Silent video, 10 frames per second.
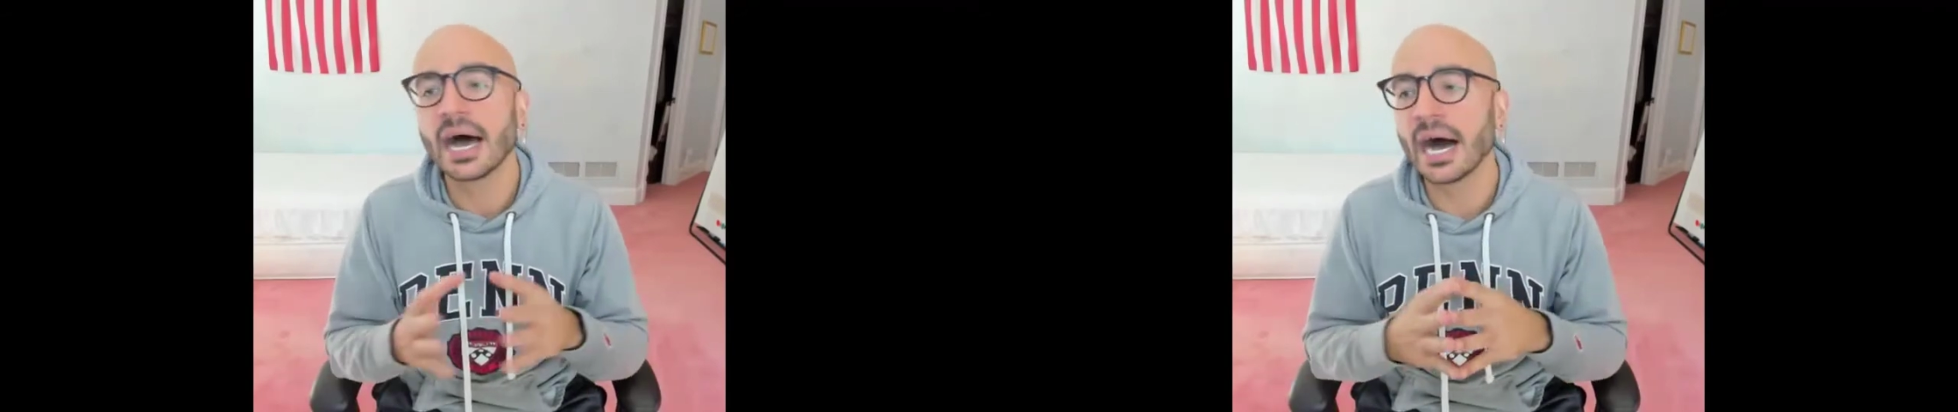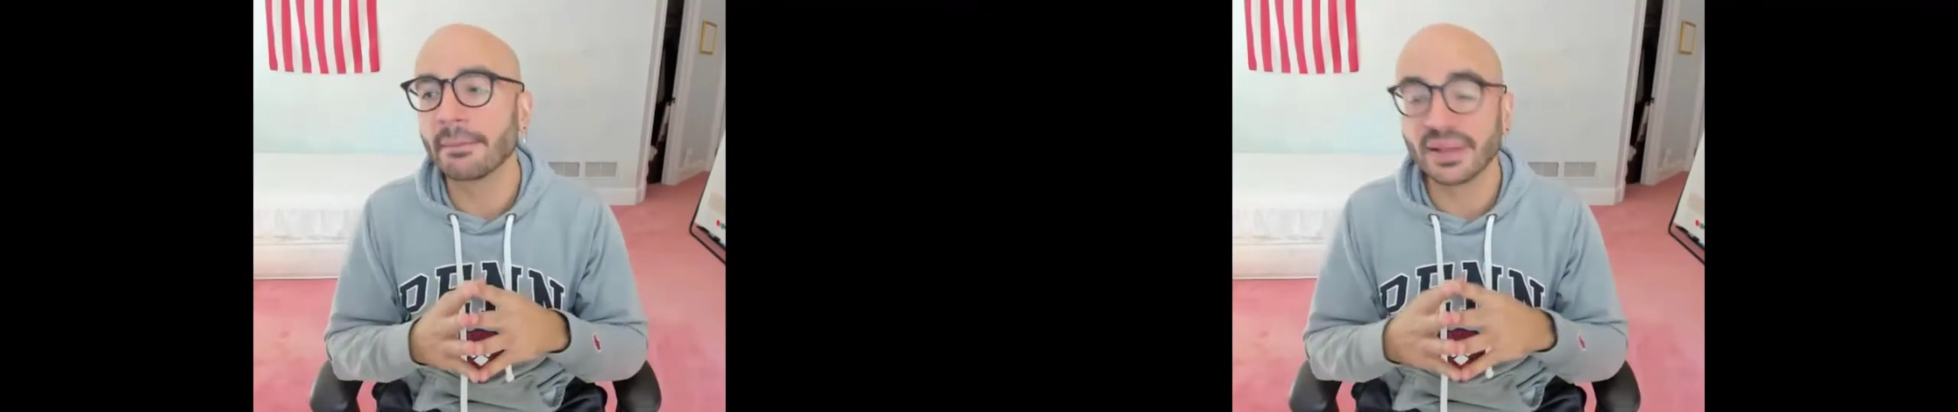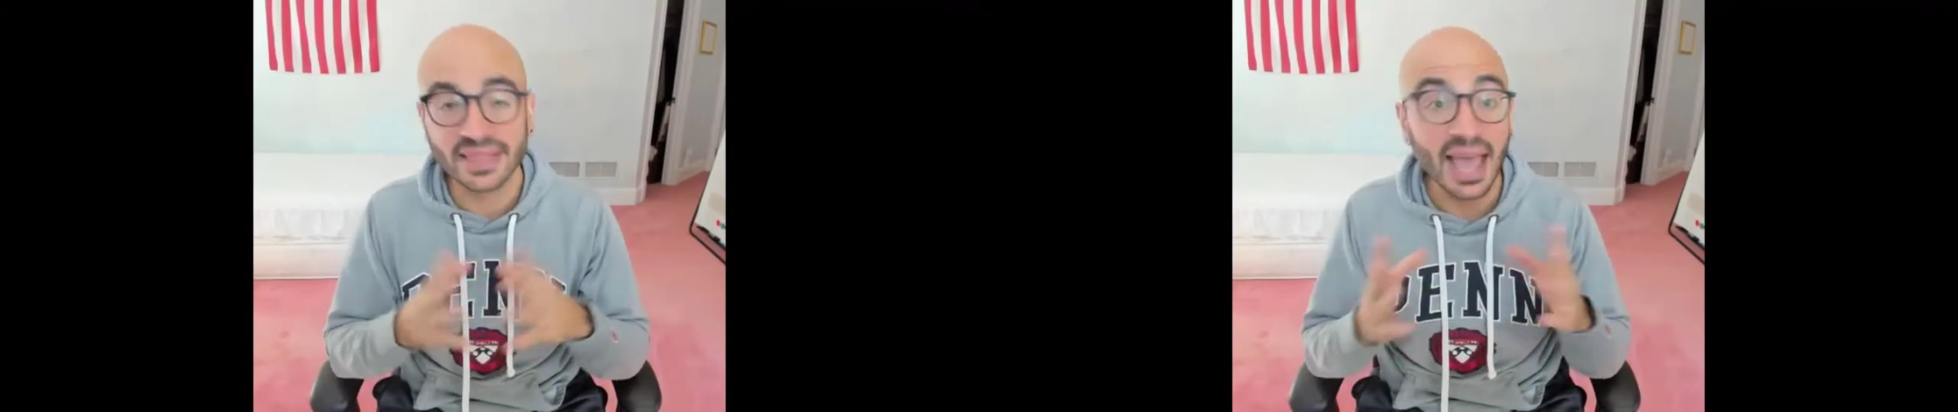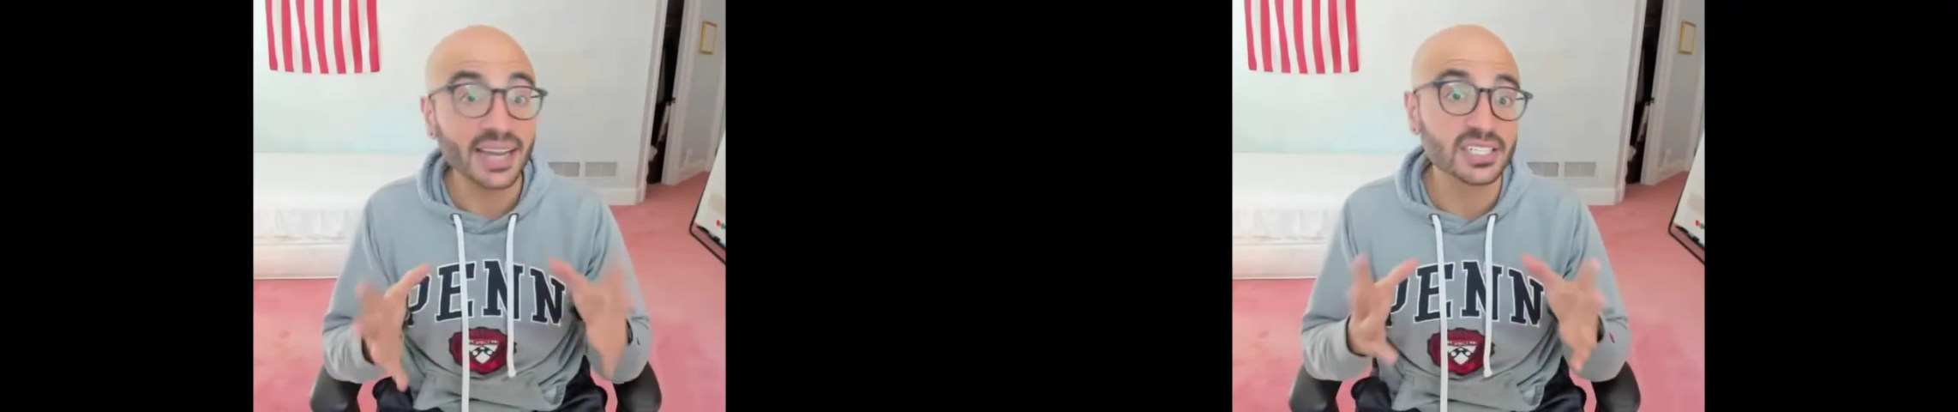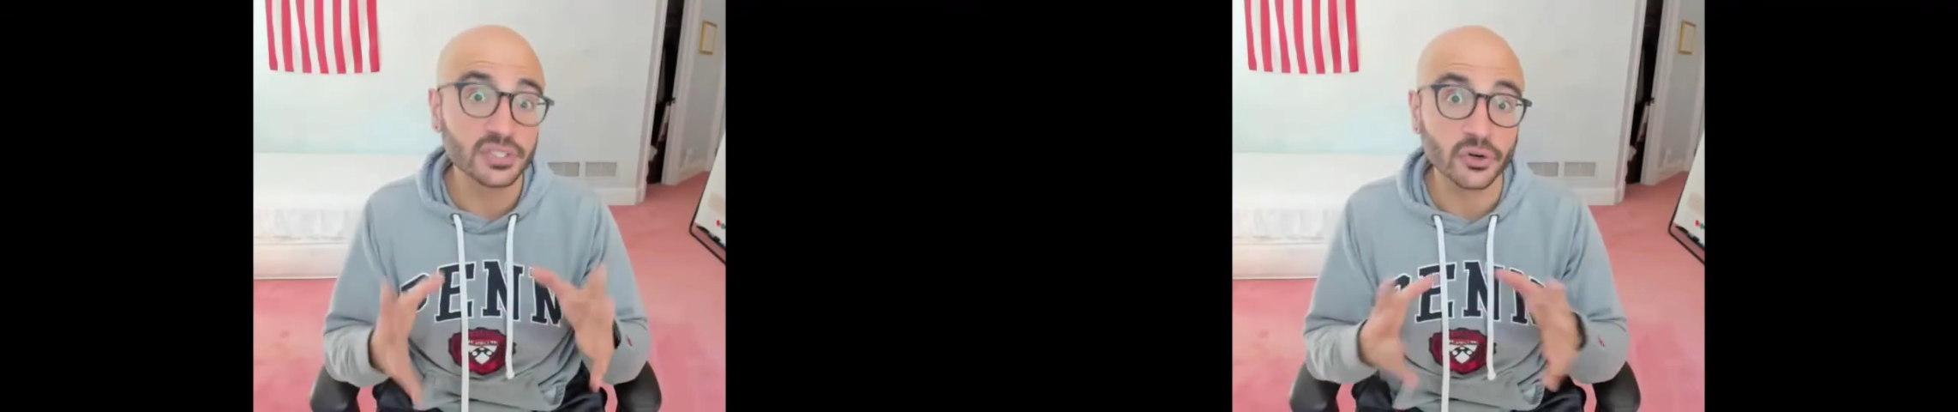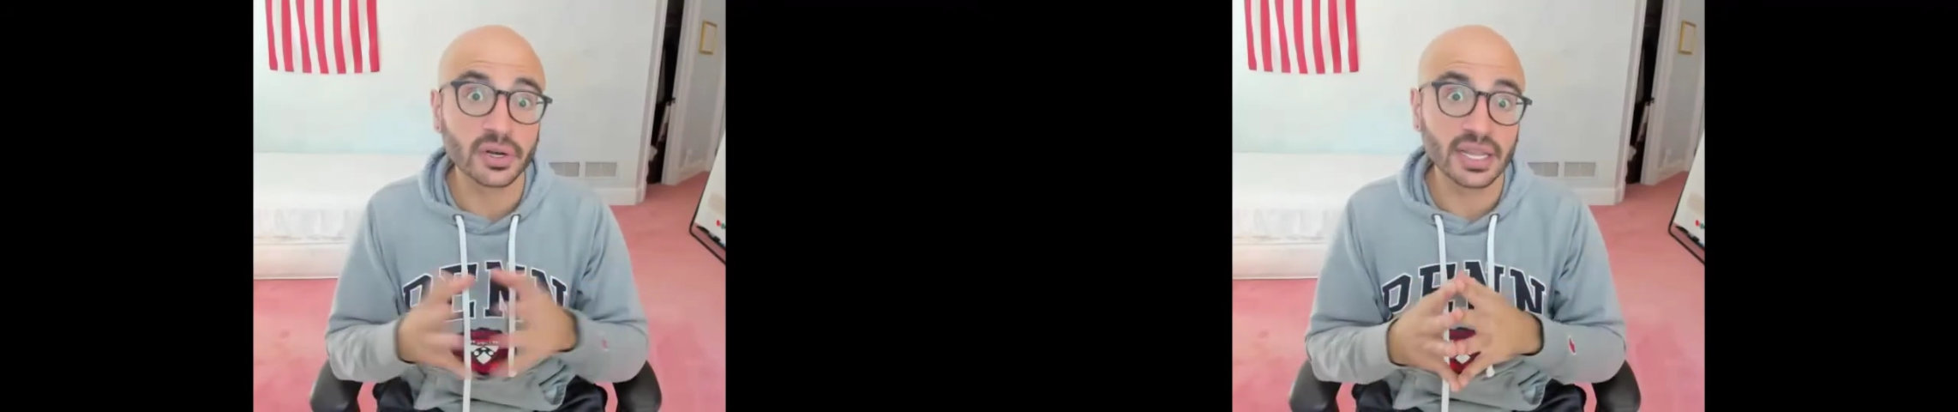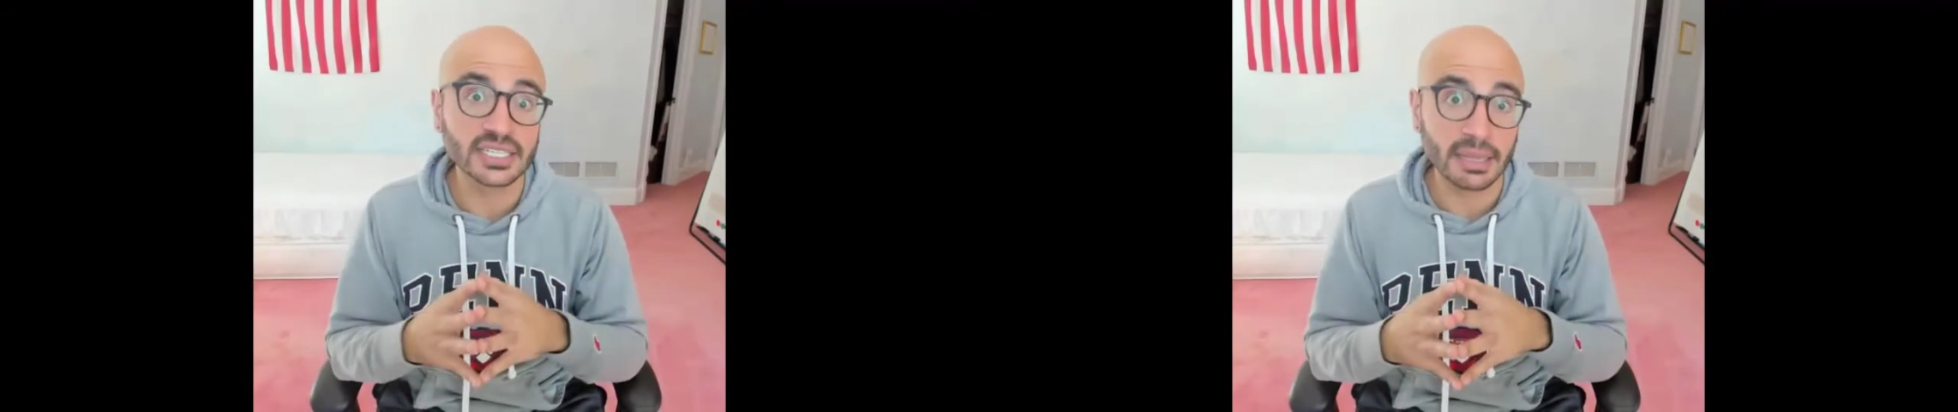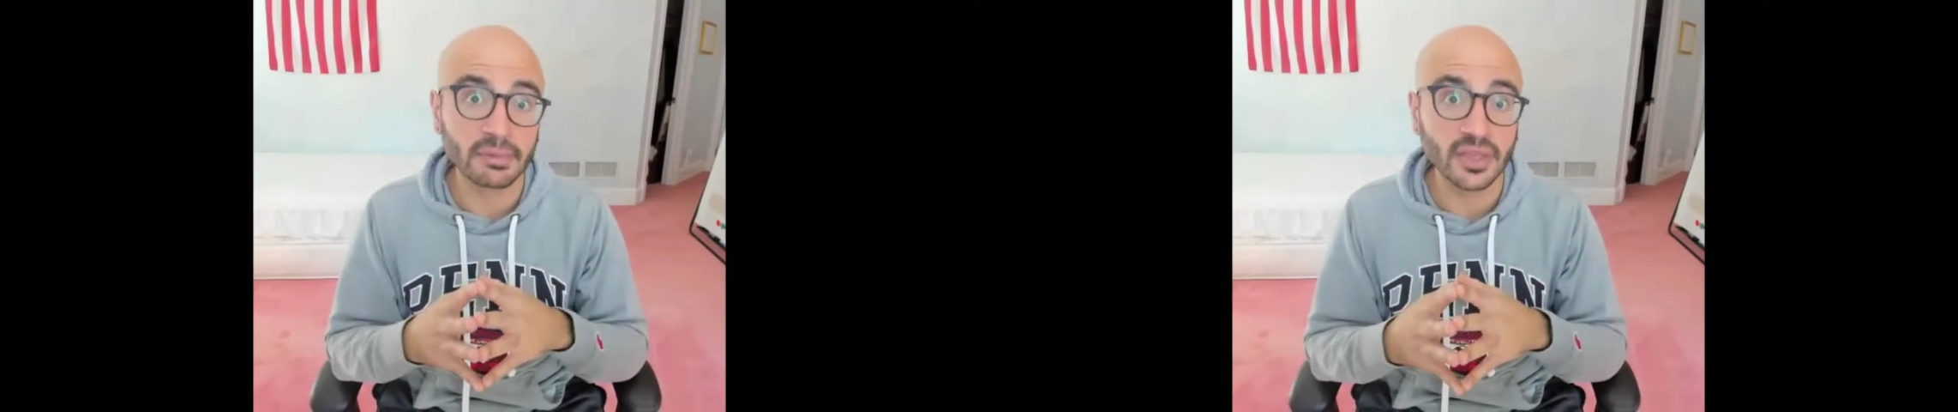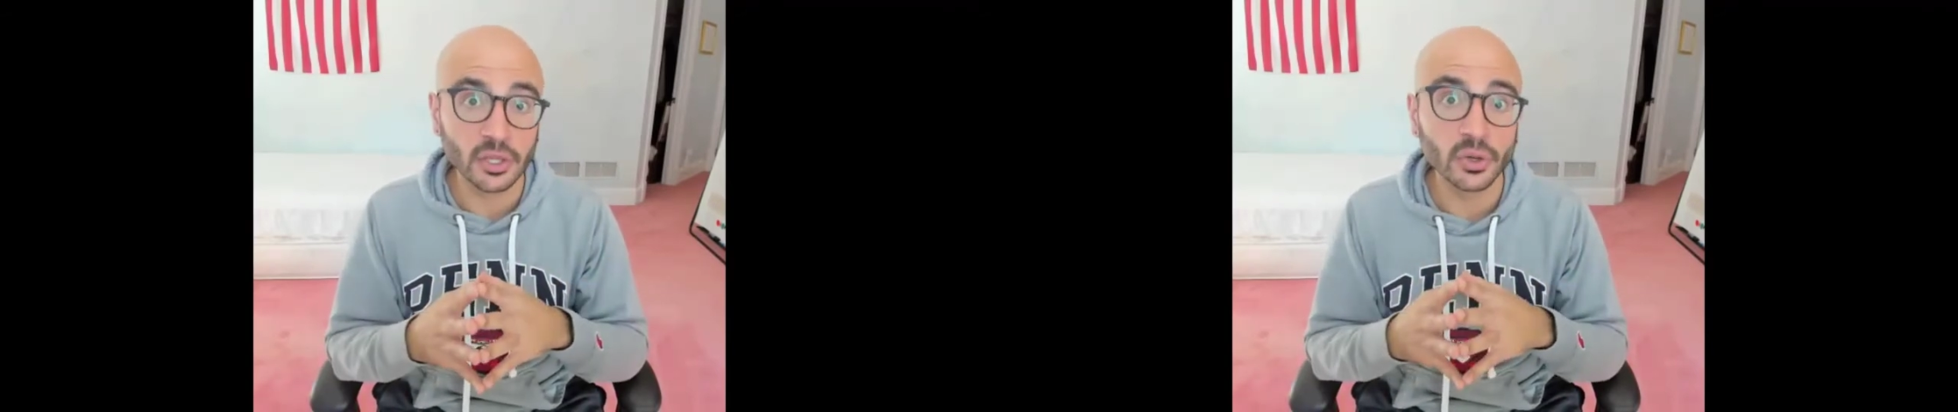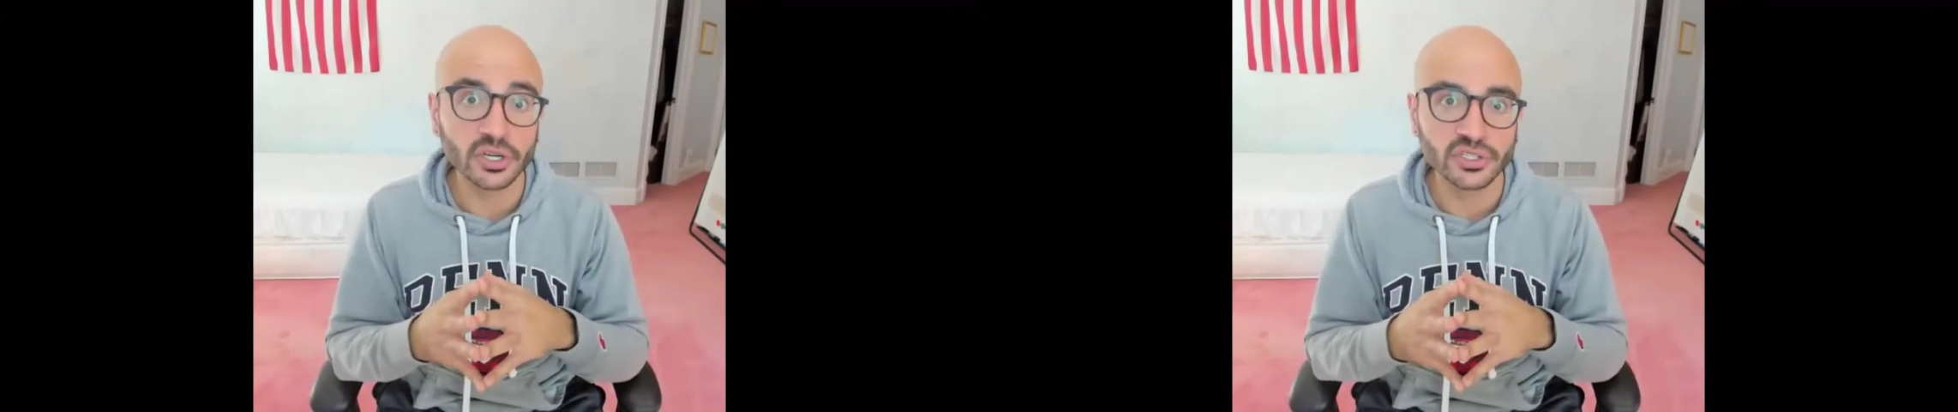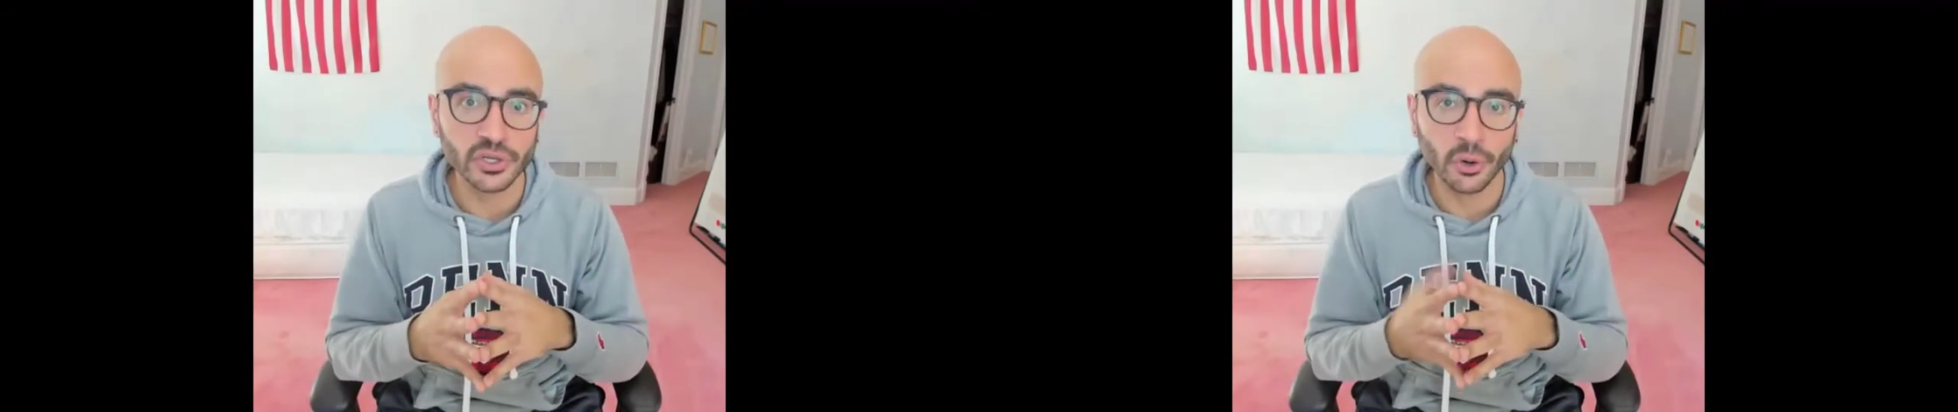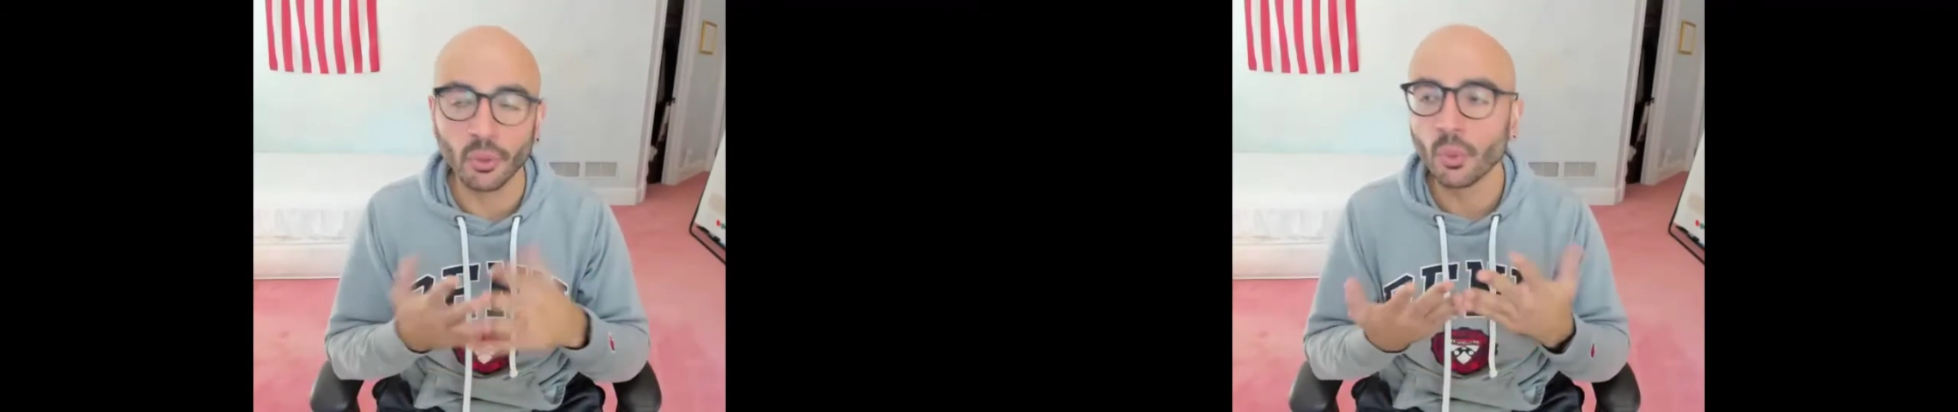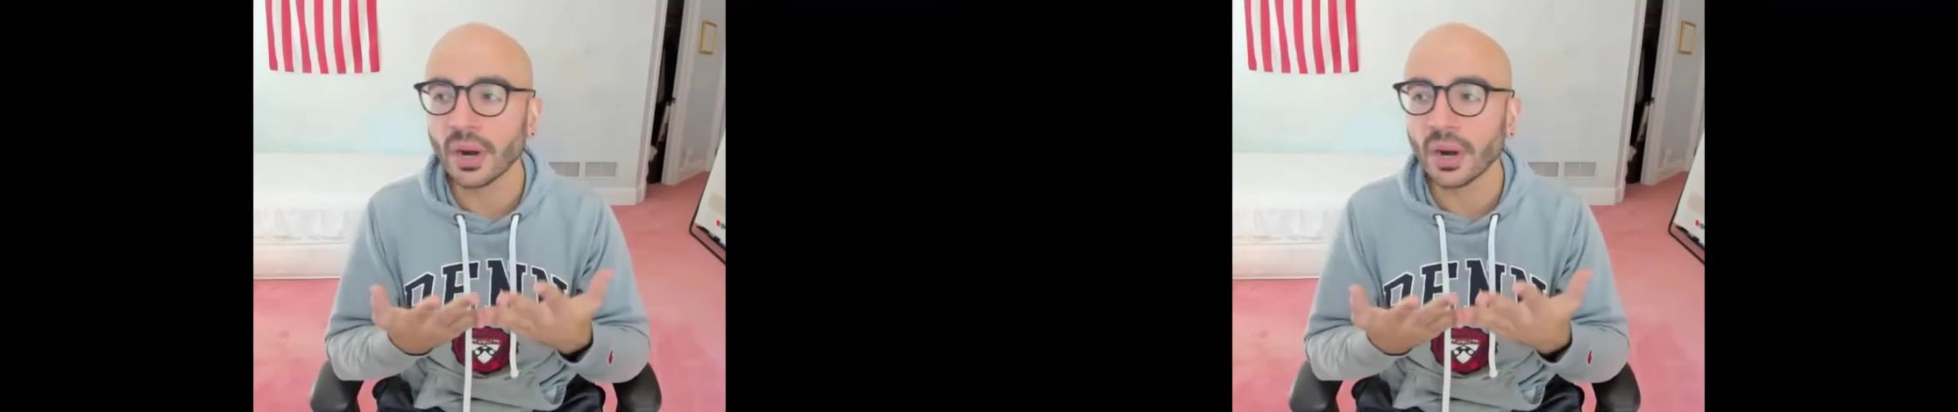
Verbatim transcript: Uh, but that is certainly something that you could do.